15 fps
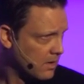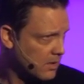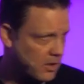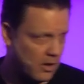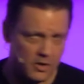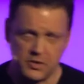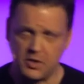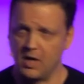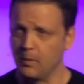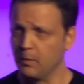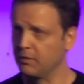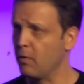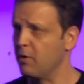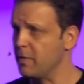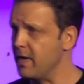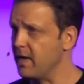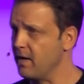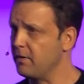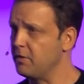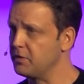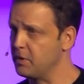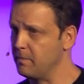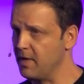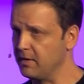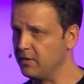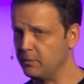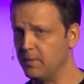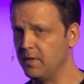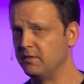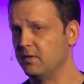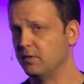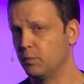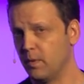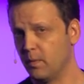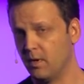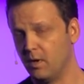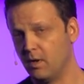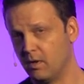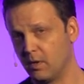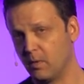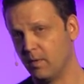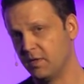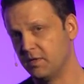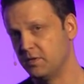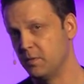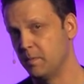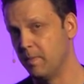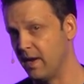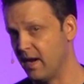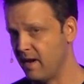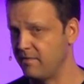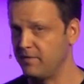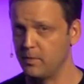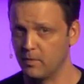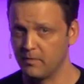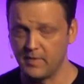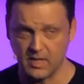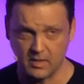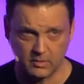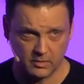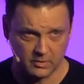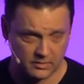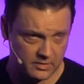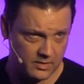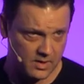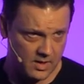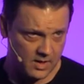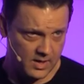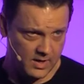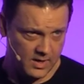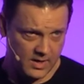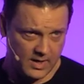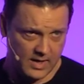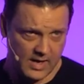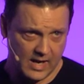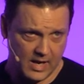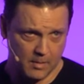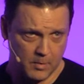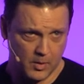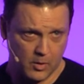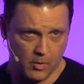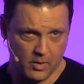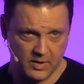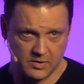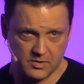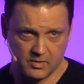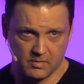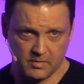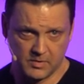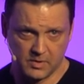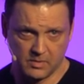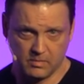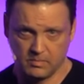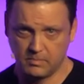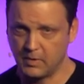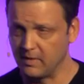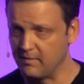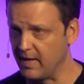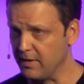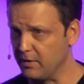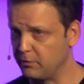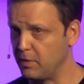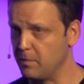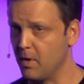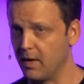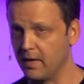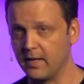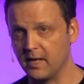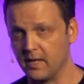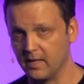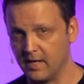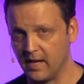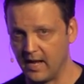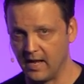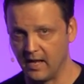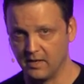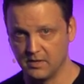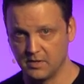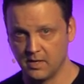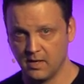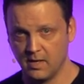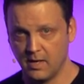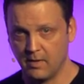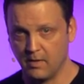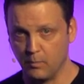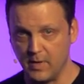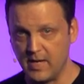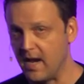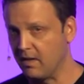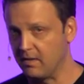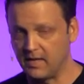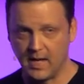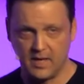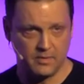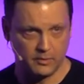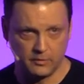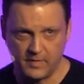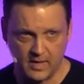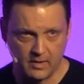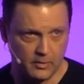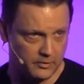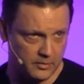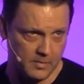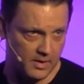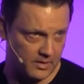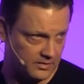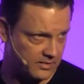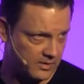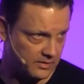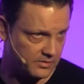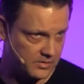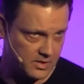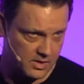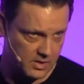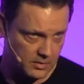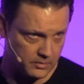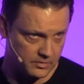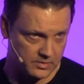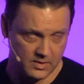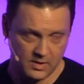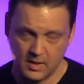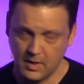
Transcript: Car sharing was going to be another tremendous business. We were all going to buy fewer vehicles, um, according to, to kind of industry marketing, and reallocate those vehicles amongst us to use.